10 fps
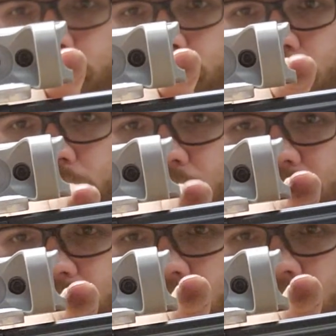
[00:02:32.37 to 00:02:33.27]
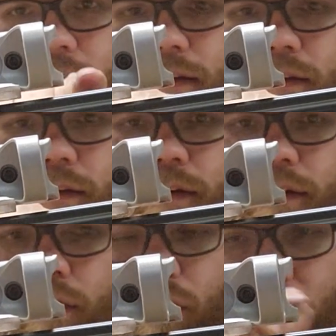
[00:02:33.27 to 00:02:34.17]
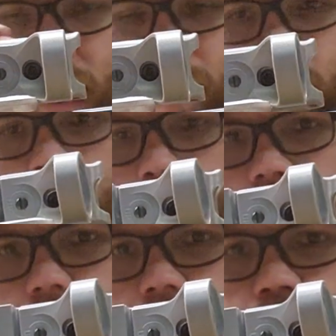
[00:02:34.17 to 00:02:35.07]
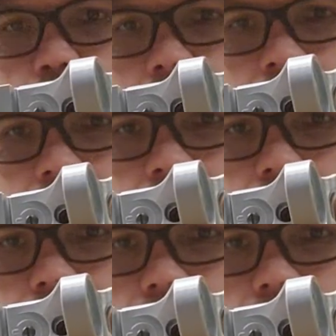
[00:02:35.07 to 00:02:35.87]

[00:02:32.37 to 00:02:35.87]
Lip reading: for that dot, or a lot lower than if you had